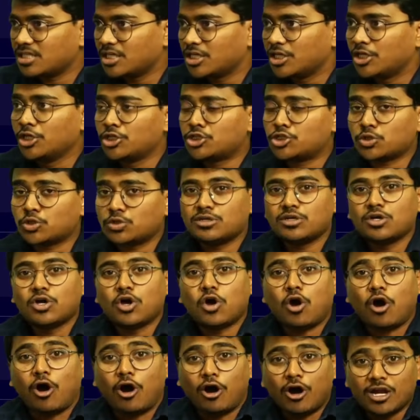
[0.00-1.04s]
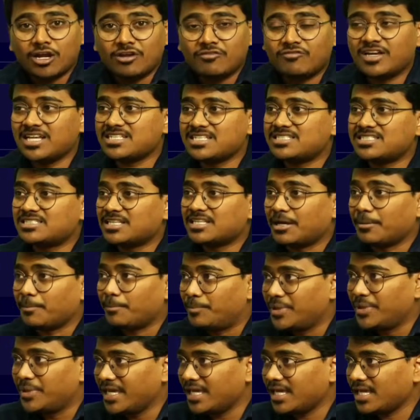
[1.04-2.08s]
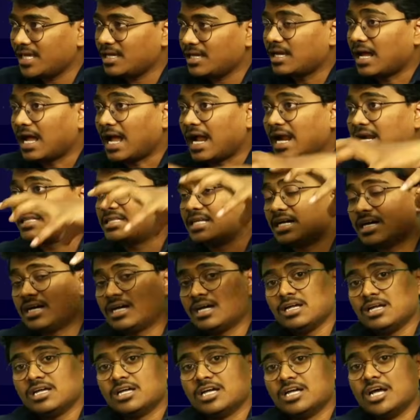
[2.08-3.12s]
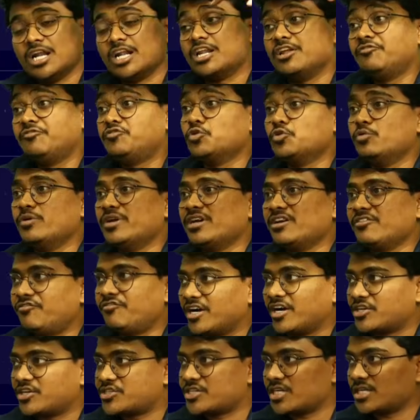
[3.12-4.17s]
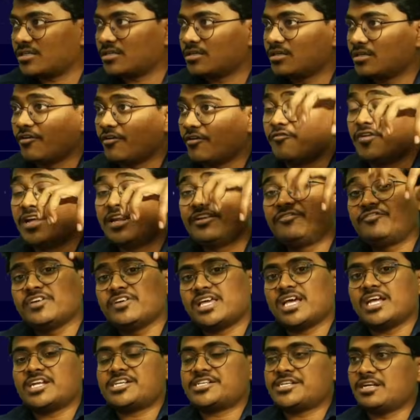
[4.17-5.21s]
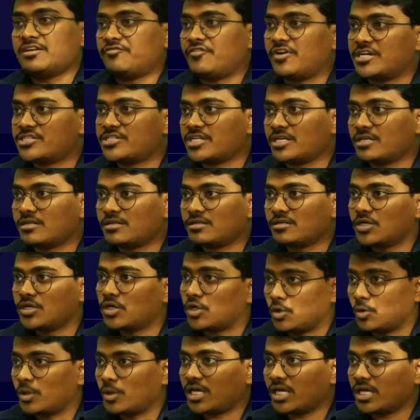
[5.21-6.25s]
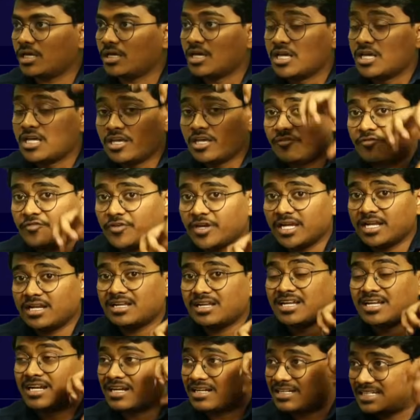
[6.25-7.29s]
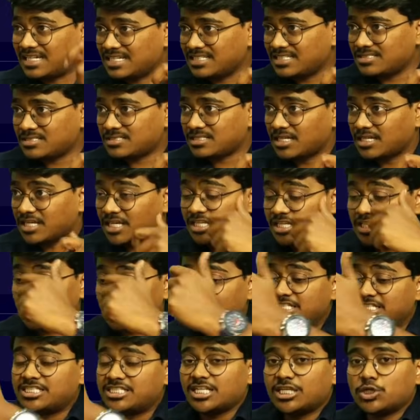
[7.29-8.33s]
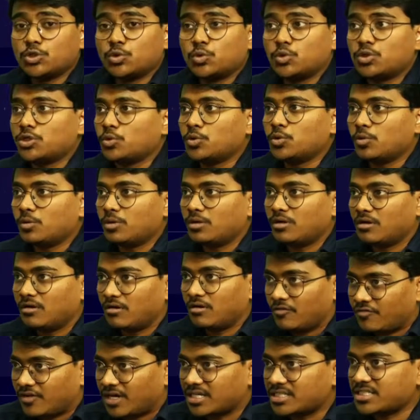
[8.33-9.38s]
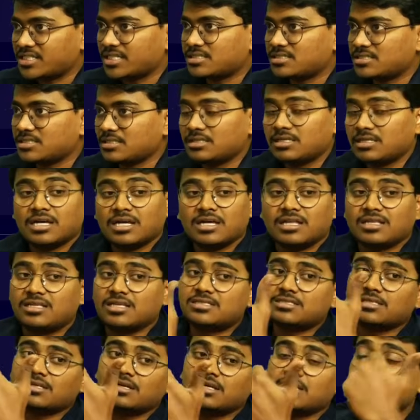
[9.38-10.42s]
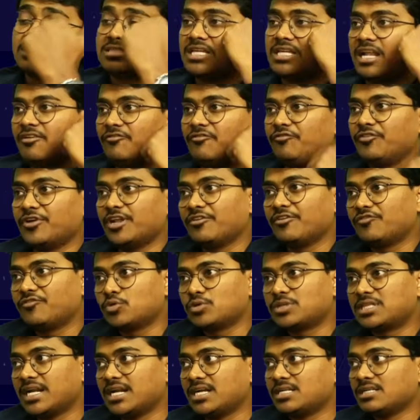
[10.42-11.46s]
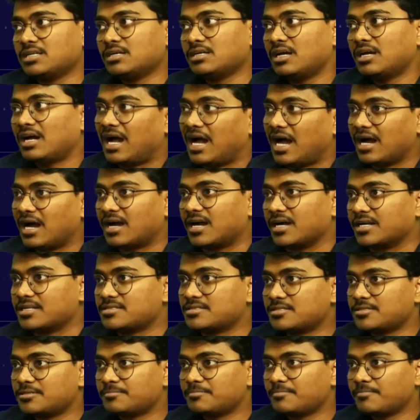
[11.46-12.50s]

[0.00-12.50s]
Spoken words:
He should always be at the reviewing function, verification function. Okay, if he does executive functions, this self review threat occurs.